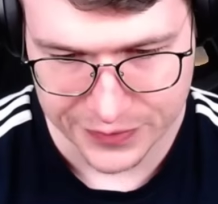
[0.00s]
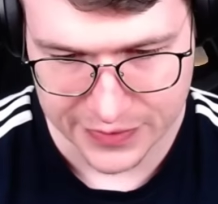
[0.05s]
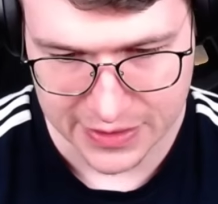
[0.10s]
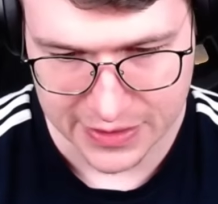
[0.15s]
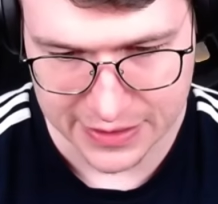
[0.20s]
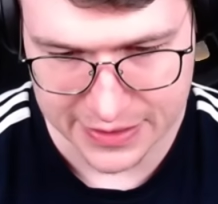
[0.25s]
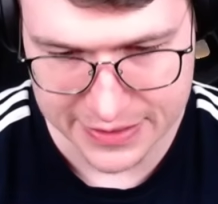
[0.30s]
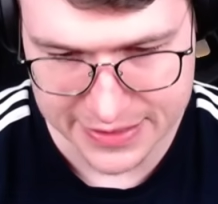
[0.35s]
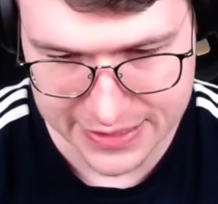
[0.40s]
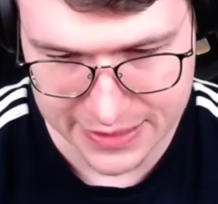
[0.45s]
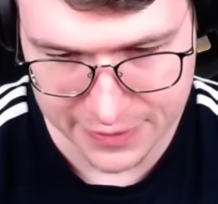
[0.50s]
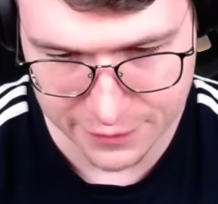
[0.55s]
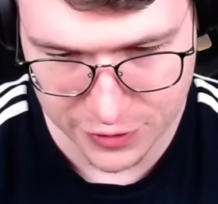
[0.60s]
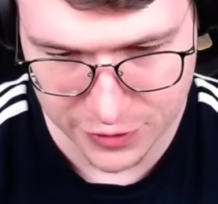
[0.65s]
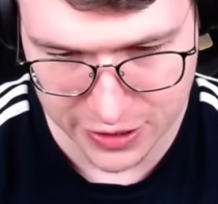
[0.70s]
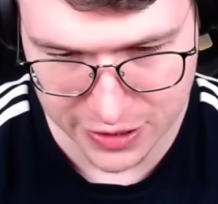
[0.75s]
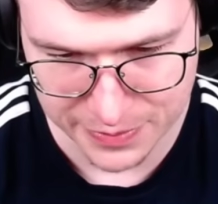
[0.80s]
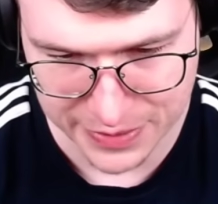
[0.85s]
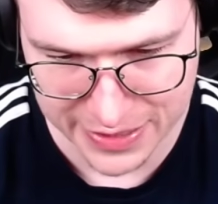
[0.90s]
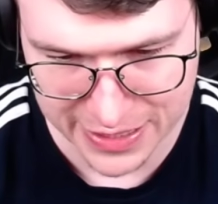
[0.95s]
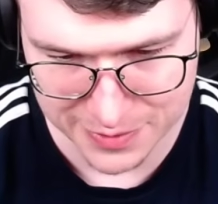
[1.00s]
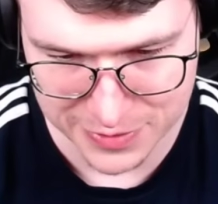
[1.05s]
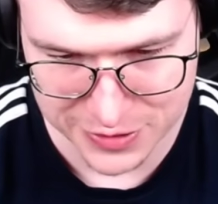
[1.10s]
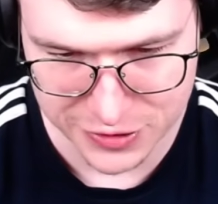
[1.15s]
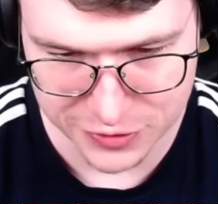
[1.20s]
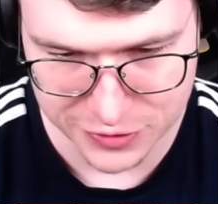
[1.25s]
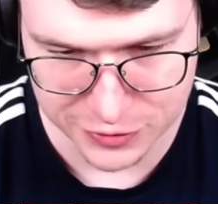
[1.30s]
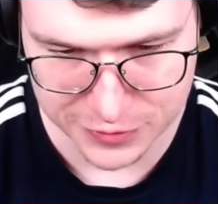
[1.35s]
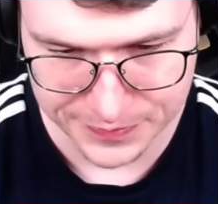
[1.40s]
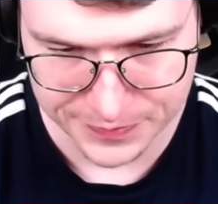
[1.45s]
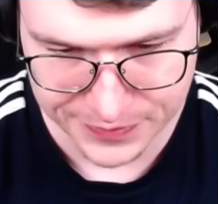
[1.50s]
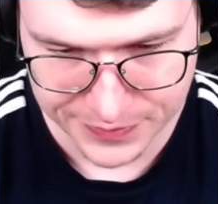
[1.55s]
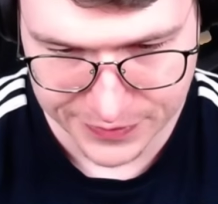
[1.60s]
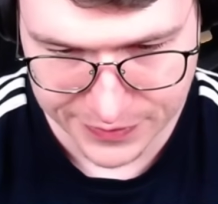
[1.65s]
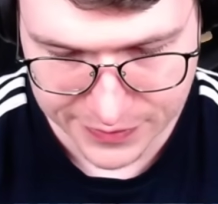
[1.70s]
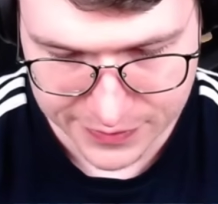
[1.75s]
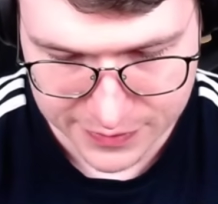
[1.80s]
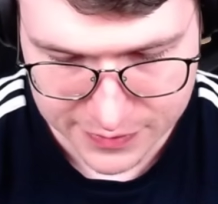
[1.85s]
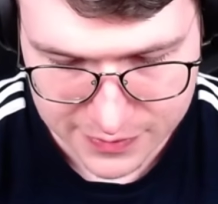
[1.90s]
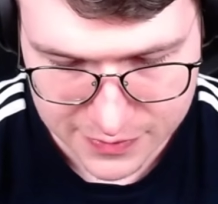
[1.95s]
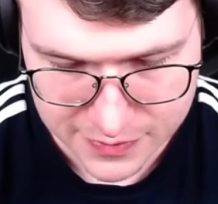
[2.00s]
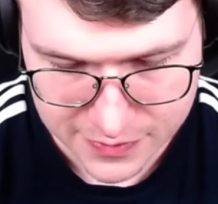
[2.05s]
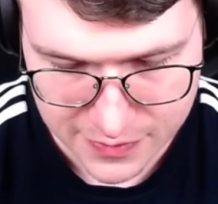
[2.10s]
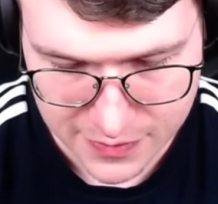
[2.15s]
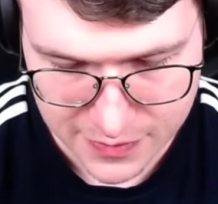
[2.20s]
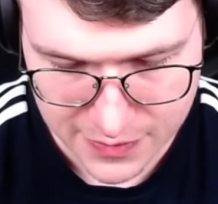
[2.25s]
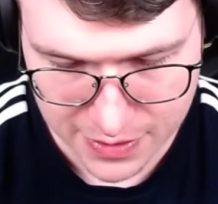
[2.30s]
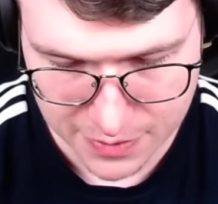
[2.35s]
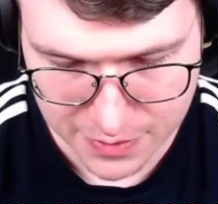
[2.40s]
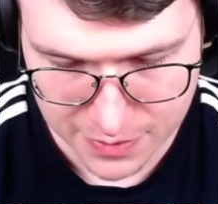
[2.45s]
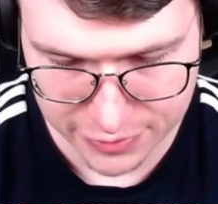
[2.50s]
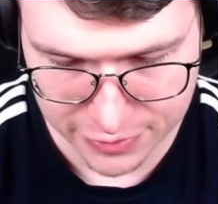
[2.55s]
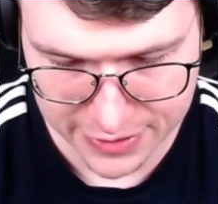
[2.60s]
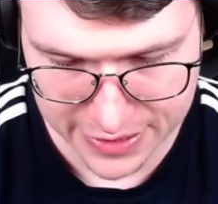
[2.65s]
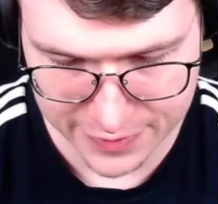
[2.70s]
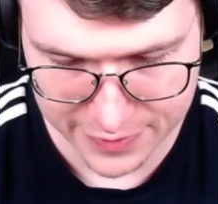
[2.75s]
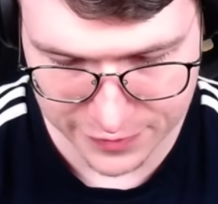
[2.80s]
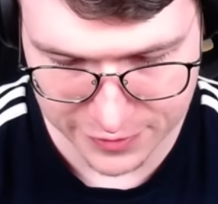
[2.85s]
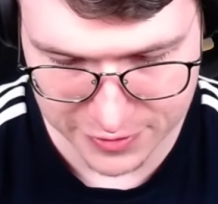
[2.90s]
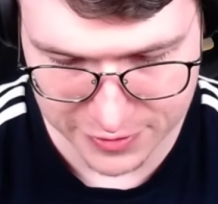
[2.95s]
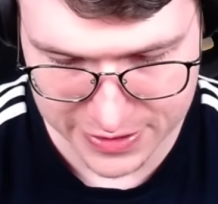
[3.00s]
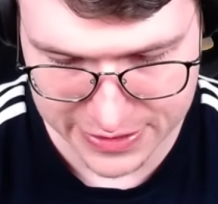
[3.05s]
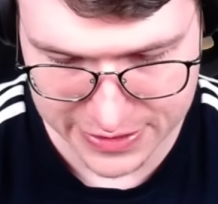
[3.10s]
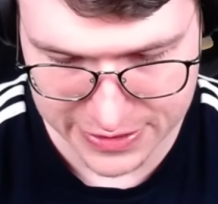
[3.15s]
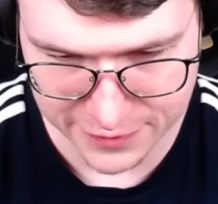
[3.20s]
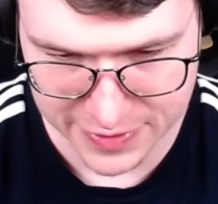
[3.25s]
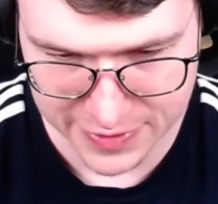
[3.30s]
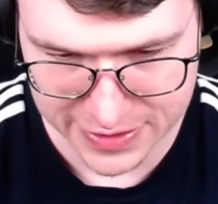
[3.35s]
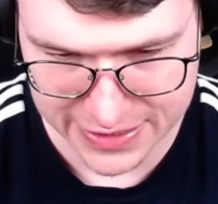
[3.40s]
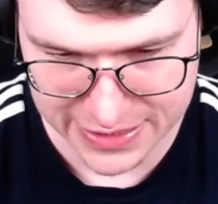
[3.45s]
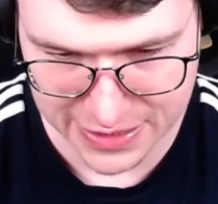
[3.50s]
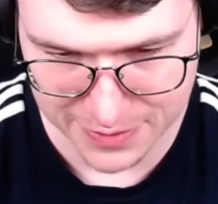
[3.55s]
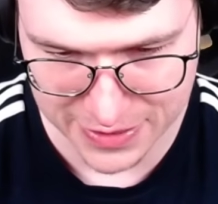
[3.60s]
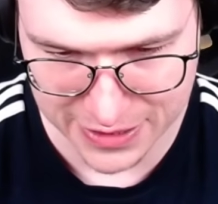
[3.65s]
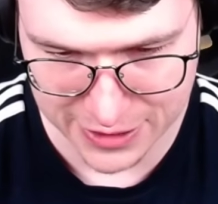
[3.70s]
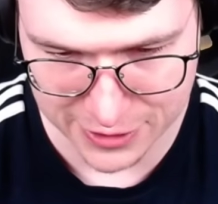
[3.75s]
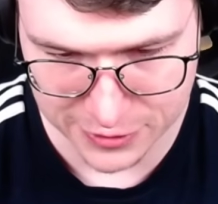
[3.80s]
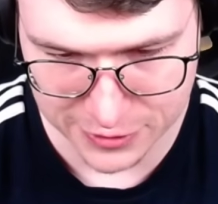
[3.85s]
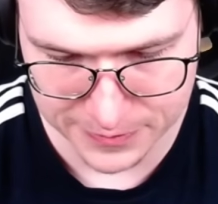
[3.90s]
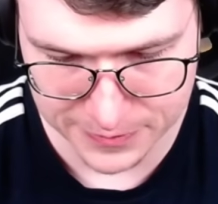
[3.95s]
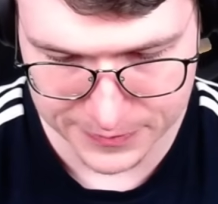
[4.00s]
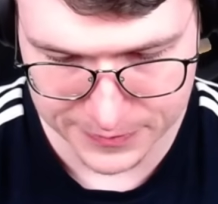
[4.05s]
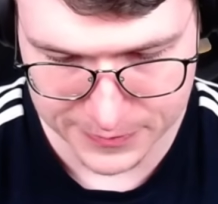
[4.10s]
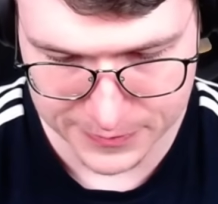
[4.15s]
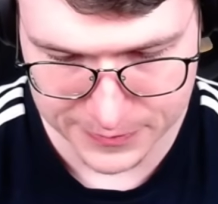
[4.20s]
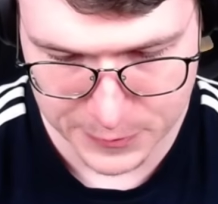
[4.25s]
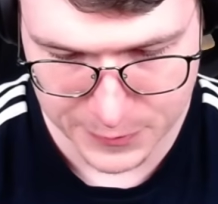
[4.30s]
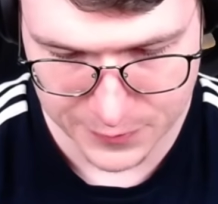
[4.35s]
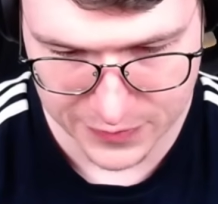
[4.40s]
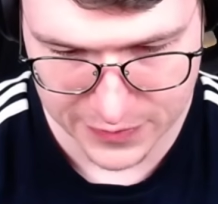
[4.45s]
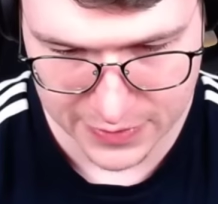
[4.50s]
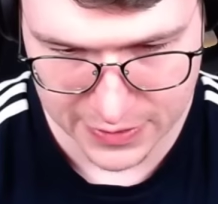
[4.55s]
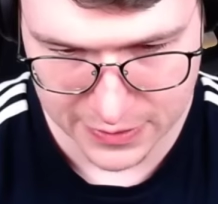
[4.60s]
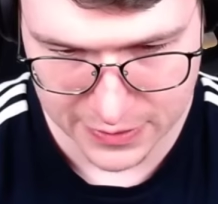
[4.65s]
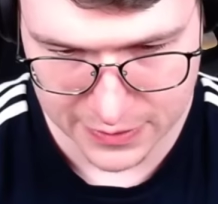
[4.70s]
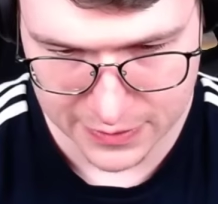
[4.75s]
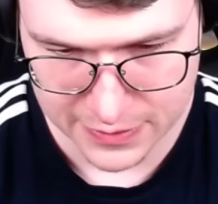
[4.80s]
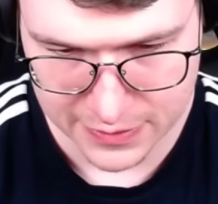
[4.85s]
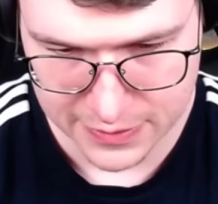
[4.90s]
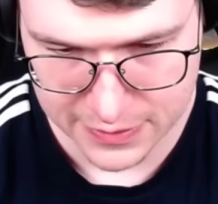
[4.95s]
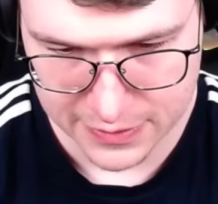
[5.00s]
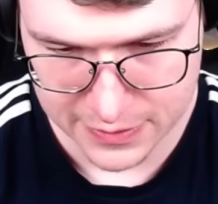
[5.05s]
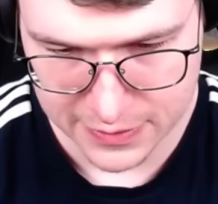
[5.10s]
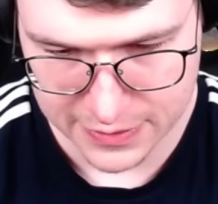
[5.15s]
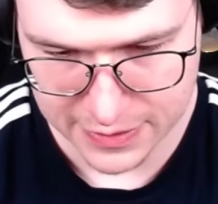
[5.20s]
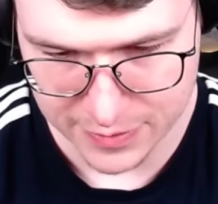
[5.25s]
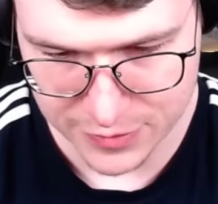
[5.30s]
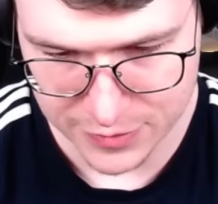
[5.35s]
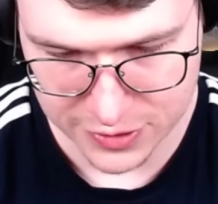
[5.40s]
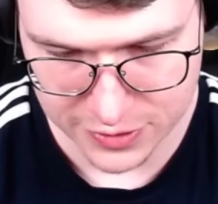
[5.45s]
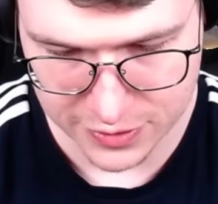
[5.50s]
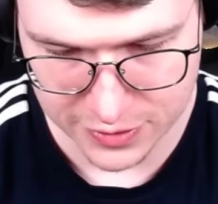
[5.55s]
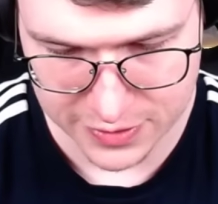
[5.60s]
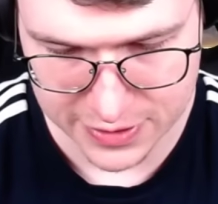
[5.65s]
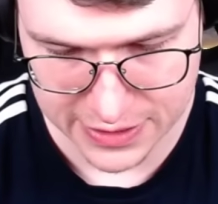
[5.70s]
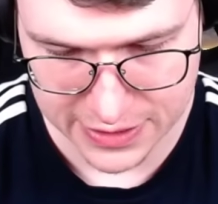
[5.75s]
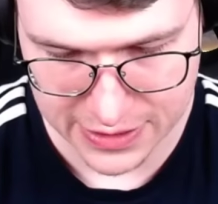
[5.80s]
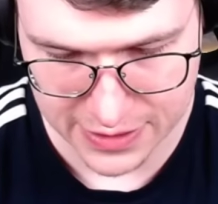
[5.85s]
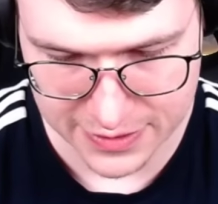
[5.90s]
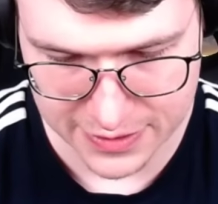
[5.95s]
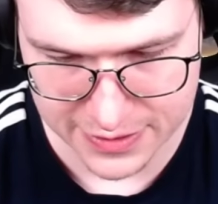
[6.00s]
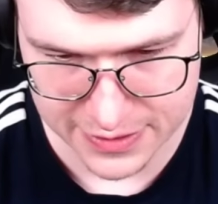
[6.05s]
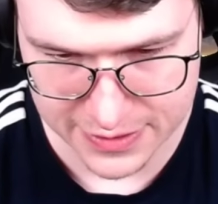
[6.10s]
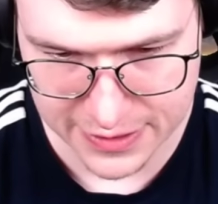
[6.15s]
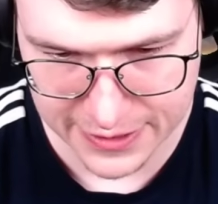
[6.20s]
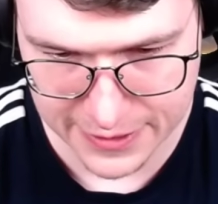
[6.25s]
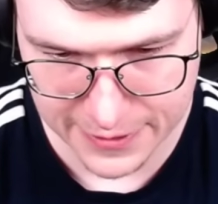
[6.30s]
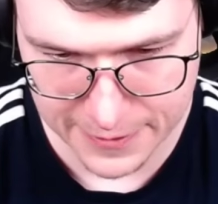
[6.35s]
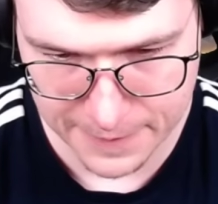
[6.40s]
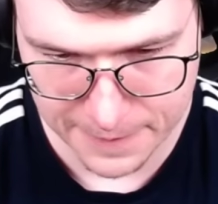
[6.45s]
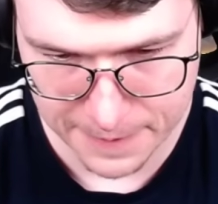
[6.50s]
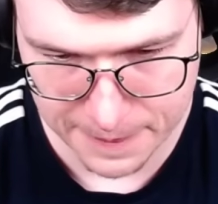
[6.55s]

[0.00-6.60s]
let's see if we're gonna be able to break through his defense somehow. Okay, I'm just gonna go Skeletons there. I'm